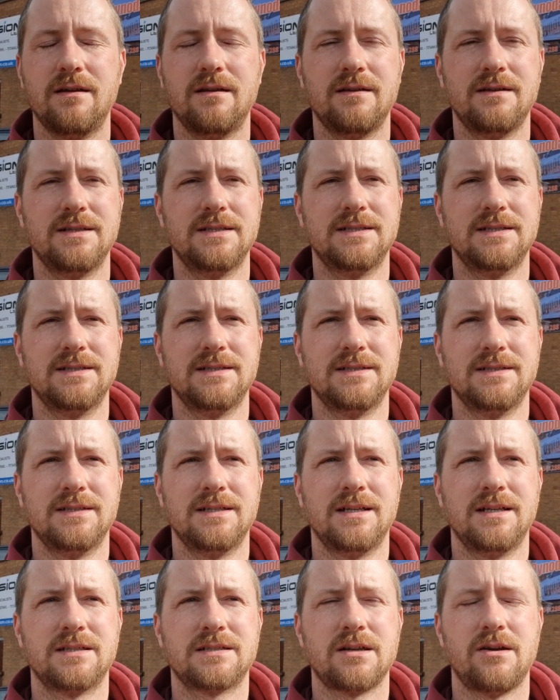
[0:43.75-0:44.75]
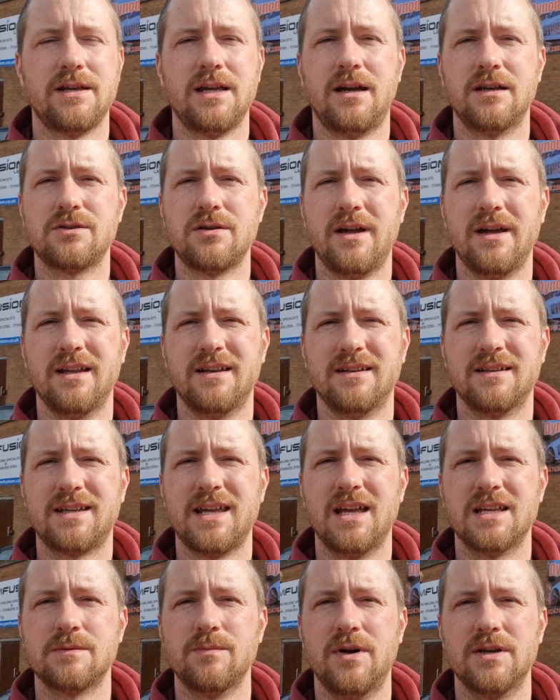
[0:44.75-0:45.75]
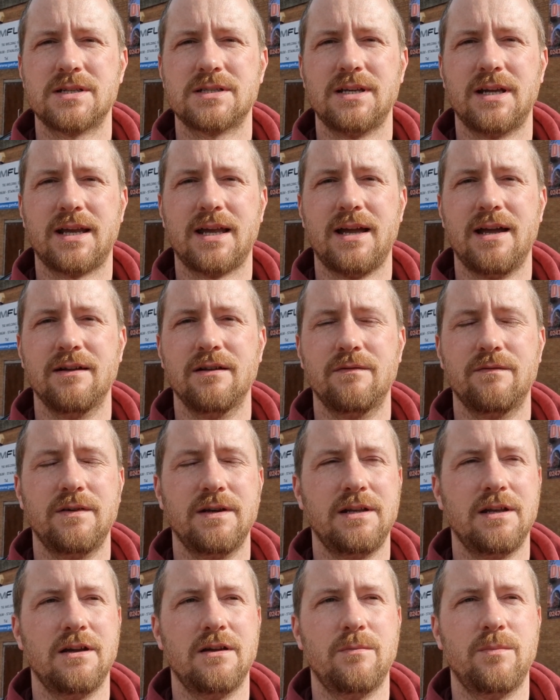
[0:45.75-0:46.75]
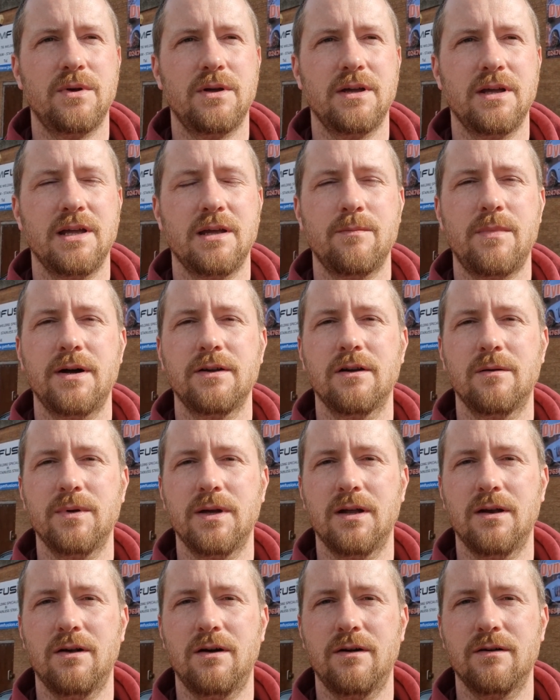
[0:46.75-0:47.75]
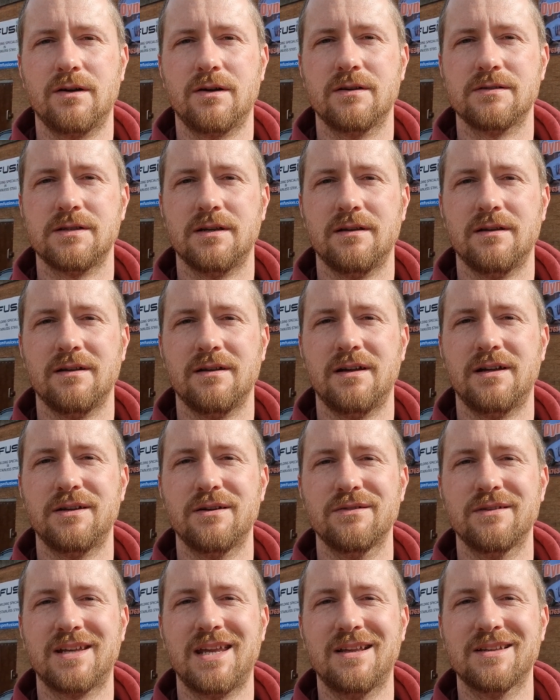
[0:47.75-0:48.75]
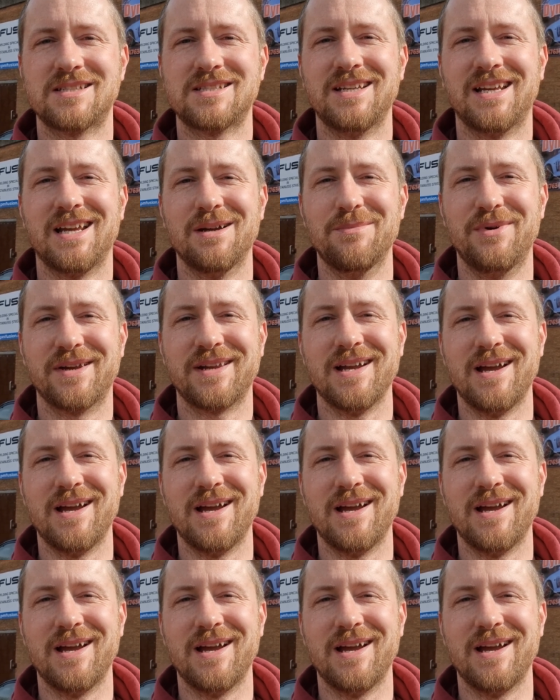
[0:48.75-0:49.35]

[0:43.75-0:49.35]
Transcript: So yeah, I'll try and get as much as I can on video, but it might not be a lot. I don't want to keep sticking my